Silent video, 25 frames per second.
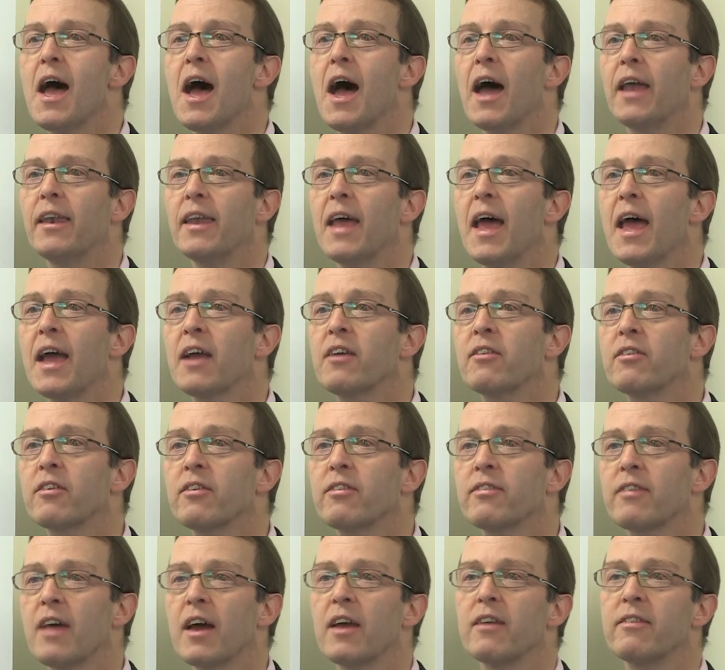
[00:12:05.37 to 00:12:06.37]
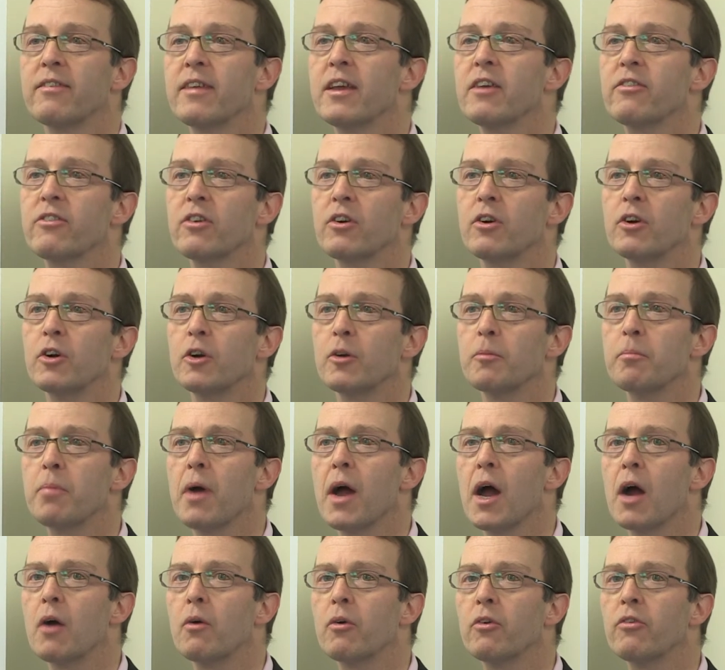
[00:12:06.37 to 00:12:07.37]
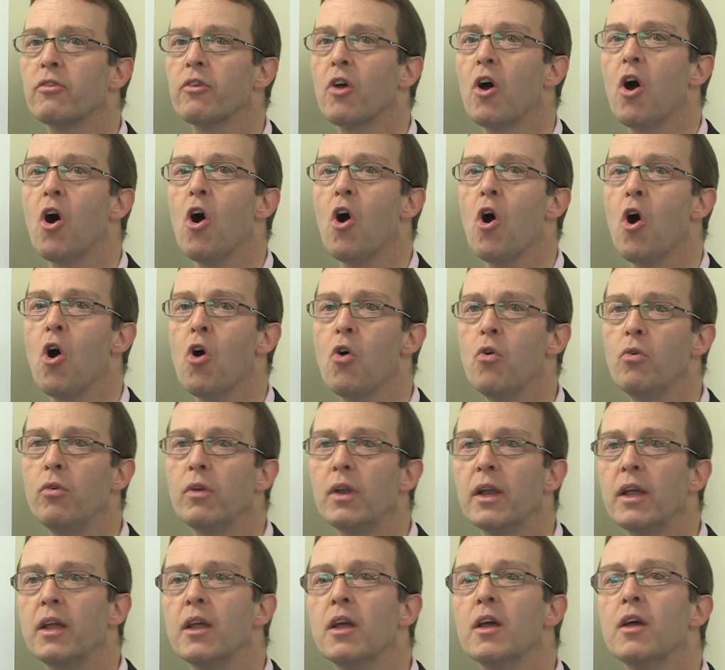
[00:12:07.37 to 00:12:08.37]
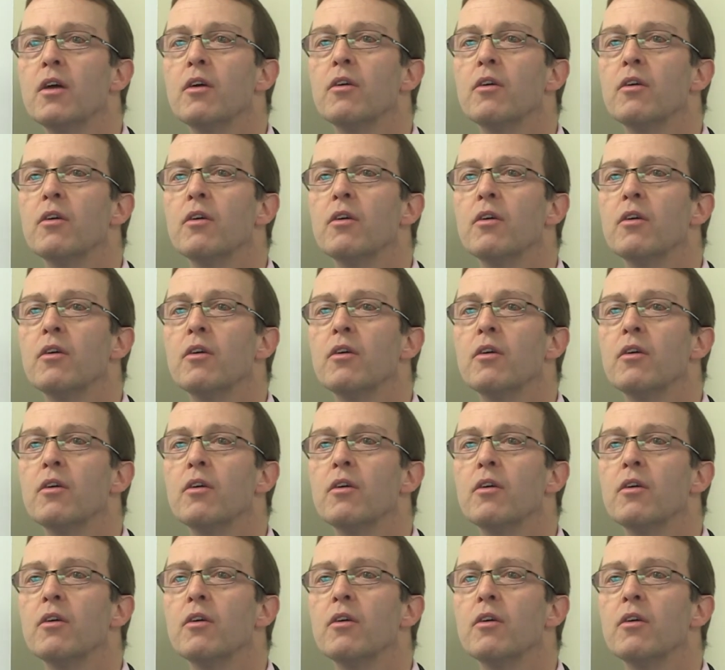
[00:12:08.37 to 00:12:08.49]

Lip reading: and exercise his or her powers only